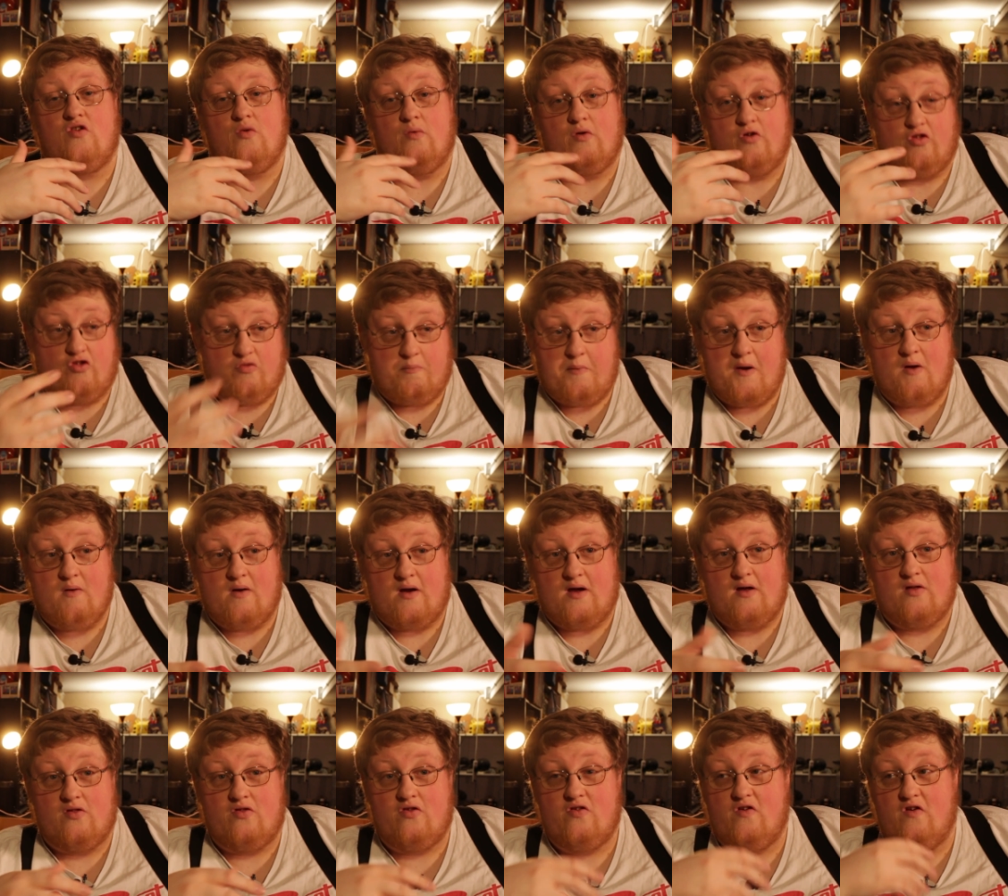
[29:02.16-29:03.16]
to
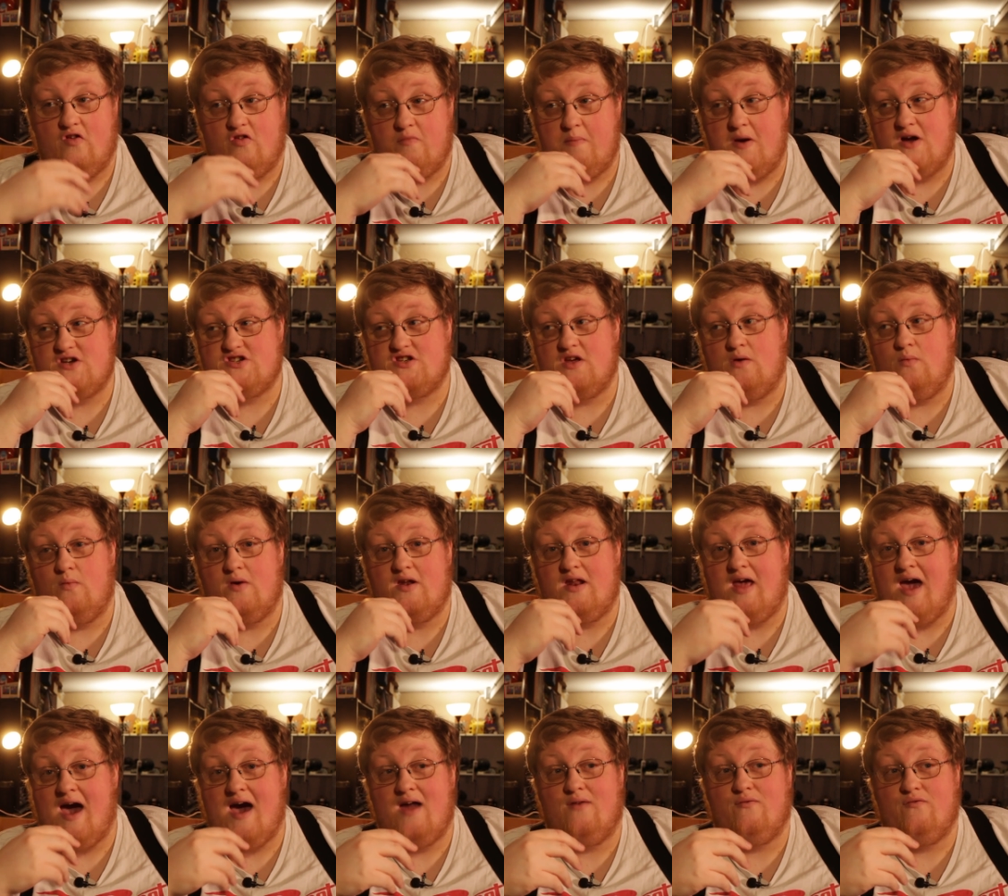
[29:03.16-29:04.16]
experience, especially when
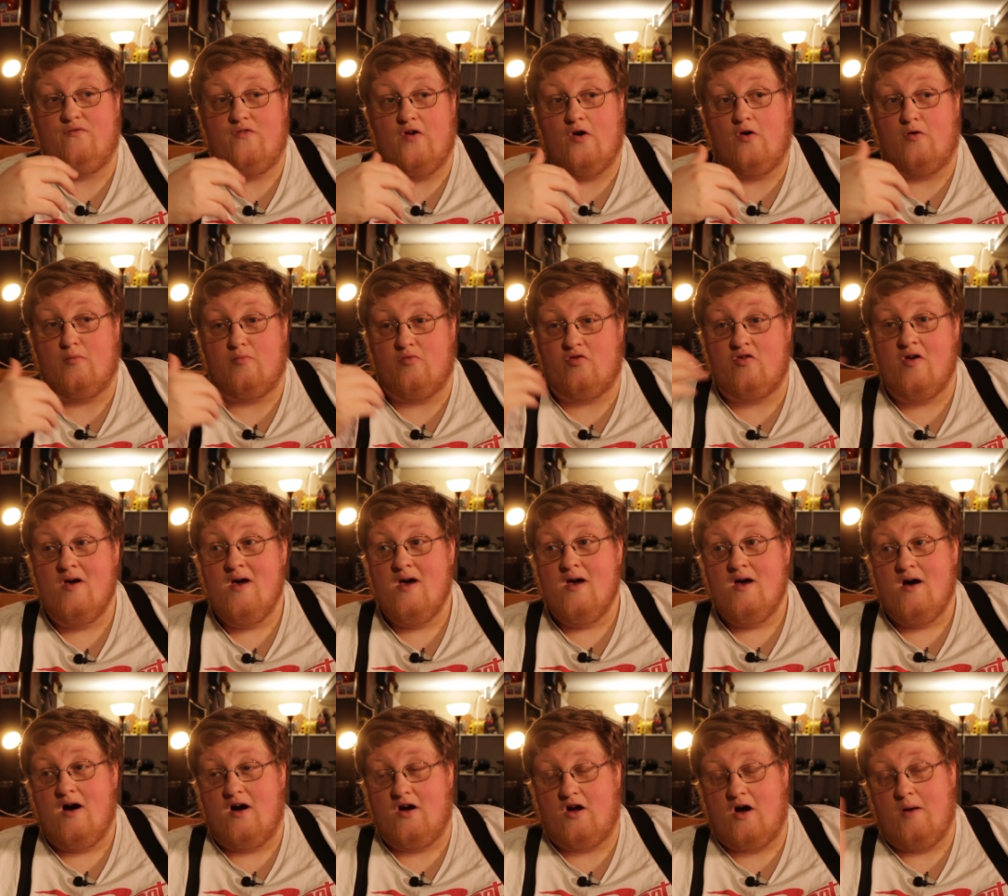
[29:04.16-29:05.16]
he had films
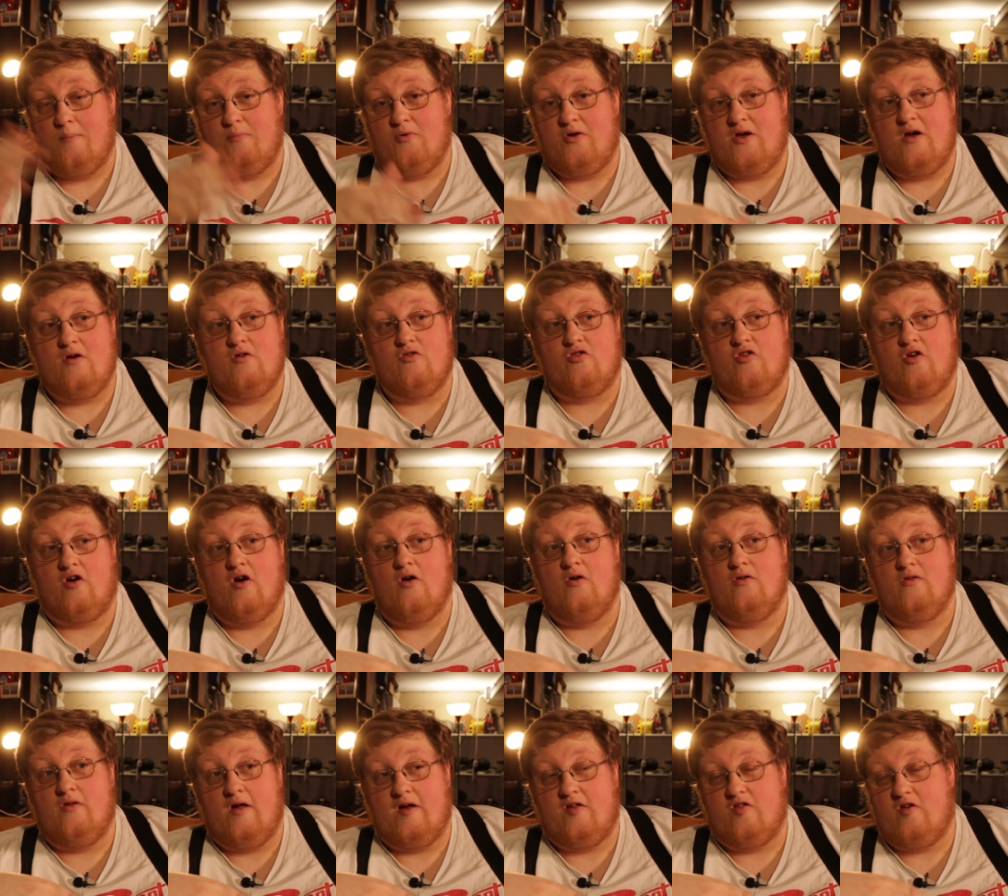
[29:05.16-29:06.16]
a couple years
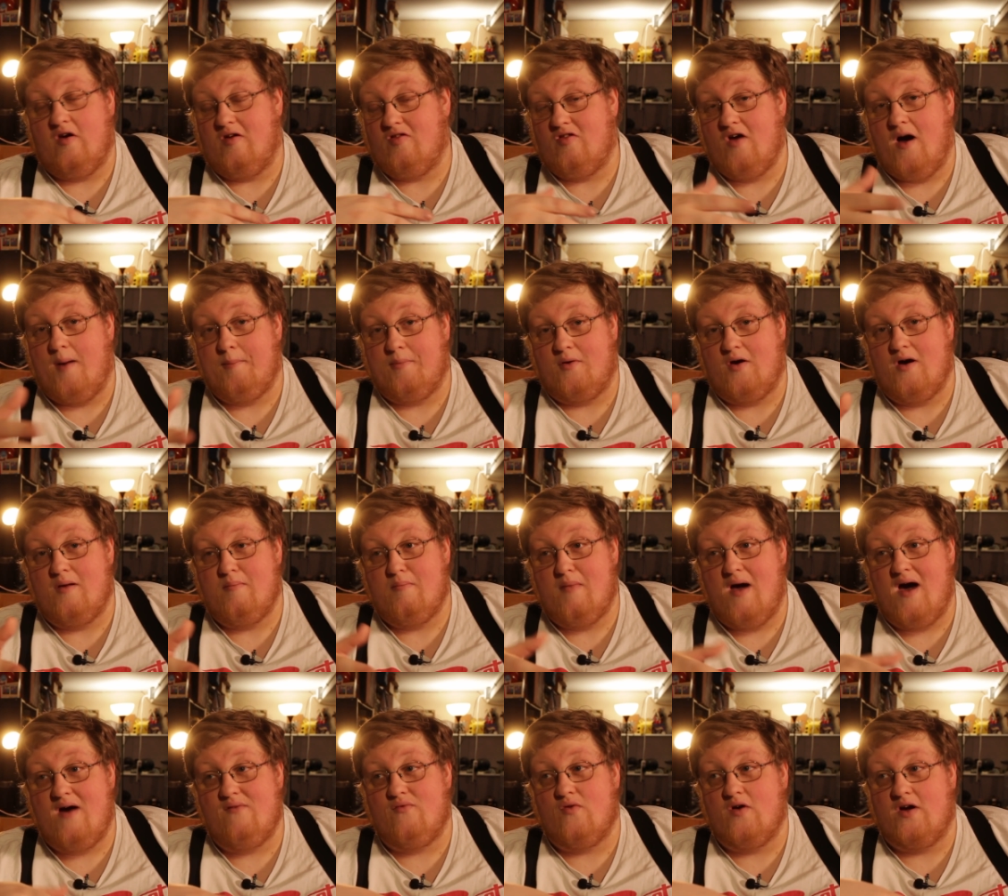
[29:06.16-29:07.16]
ago, like, say, Top Gun
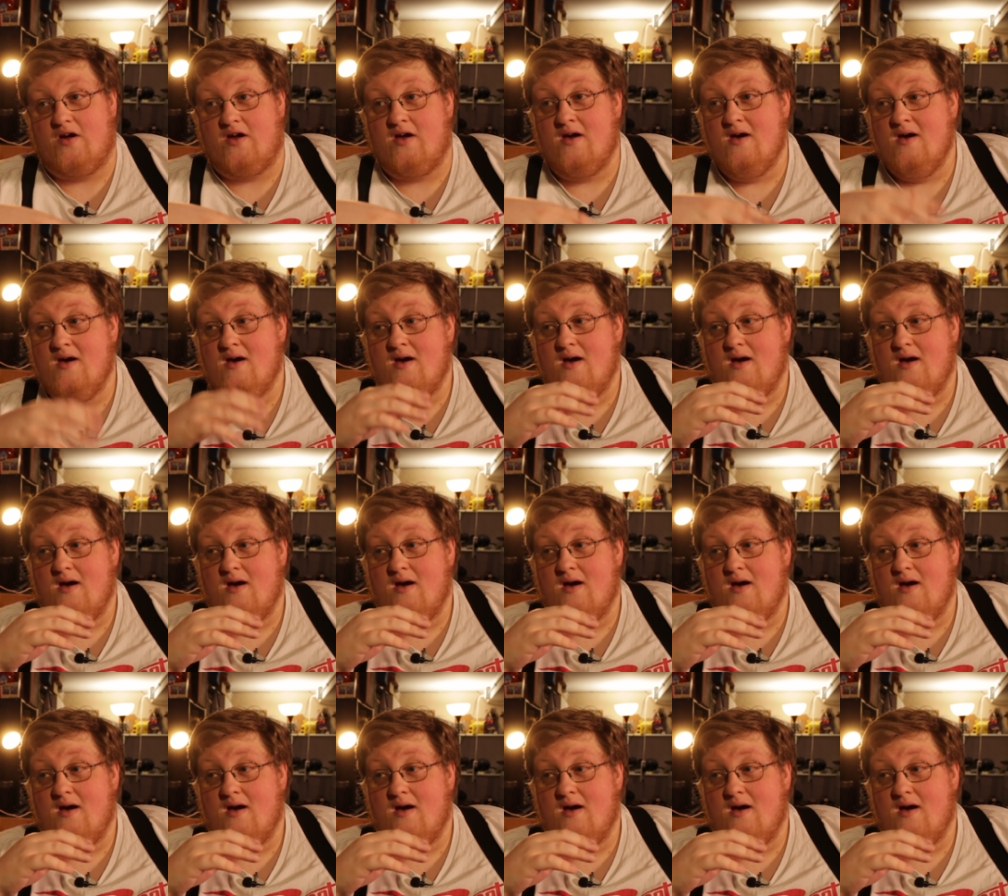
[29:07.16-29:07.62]
Maverick,